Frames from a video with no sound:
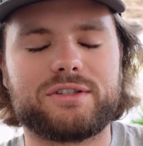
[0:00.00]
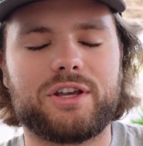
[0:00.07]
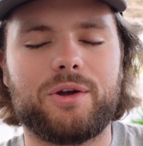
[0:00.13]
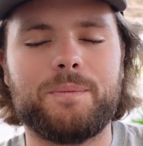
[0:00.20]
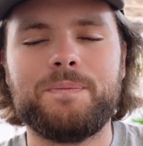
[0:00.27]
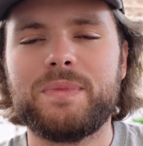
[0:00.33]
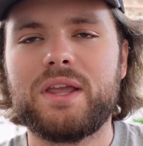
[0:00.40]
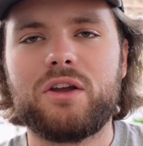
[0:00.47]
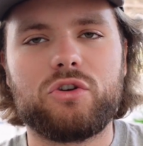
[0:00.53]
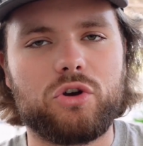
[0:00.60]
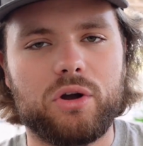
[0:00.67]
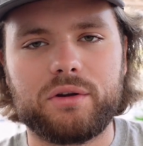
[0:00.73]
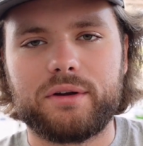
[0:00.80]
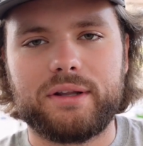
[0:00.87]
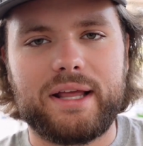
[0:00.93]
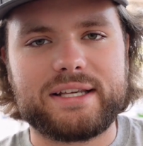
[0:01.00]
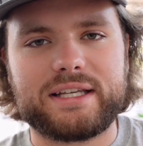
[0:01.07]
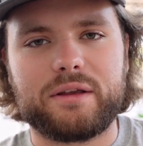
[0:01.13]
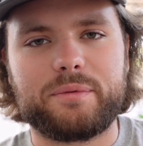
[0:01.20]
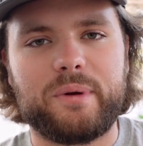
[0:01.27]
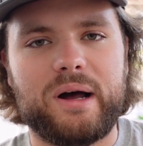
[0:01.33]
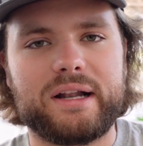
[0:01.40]
So Growing Green
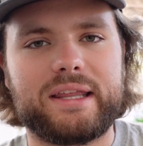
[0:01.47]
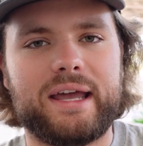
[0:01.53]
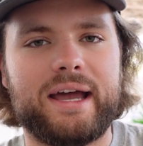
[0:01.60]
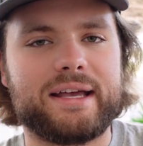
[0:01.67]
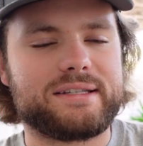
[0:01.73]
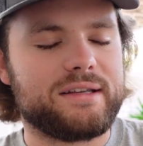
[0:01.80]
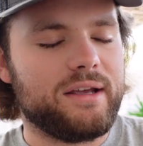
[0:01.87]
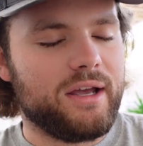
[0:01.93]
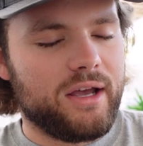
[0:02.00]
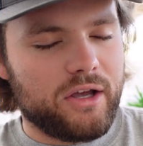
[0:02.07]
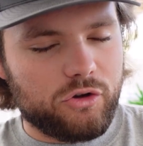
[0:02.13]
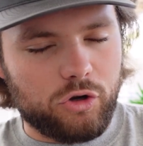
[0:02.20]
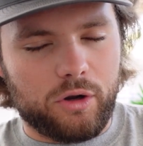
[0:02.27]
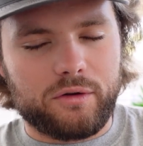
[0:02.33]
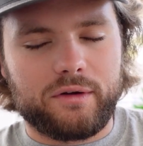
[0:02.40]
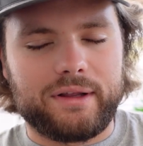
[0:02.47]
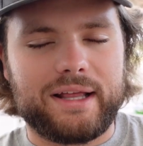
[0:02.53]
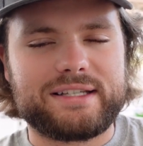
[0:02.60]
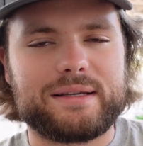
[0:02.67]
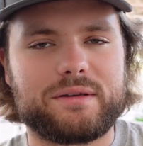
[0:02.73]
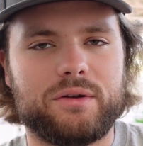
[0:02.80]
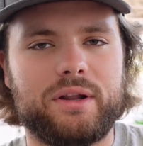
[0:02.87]
Landscapes podcast, Growing Green
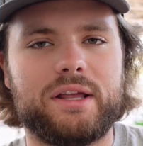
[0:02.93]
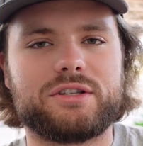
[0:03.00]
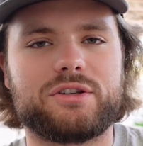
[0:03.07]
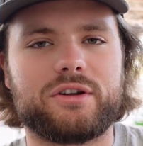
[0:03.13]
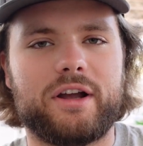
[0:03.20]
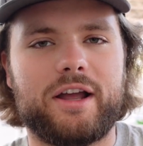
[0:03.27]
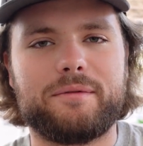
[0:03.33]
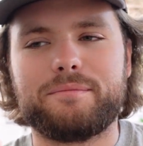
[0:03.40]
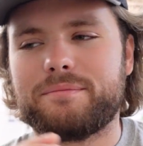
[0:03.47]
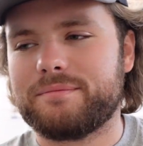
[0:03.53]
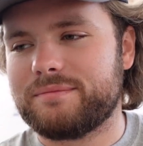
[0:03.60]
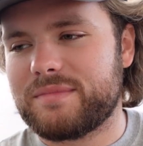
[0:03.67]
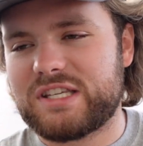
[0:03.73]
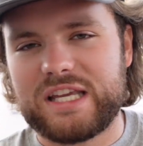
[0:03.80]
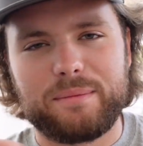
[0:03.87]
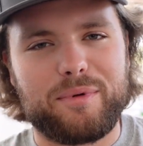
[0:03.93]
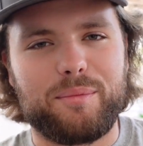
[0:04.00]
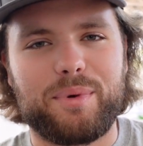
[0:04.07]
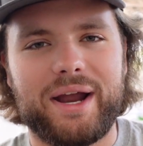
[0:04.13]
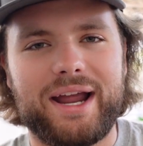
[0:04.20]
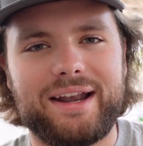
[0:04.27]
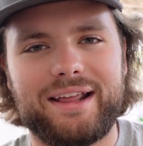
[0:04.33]
Landscapes on Instagram, simple
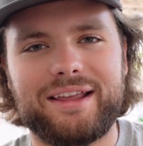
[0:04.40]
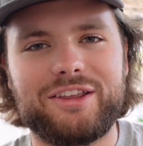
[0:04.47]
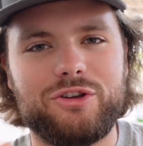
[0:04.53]
branding.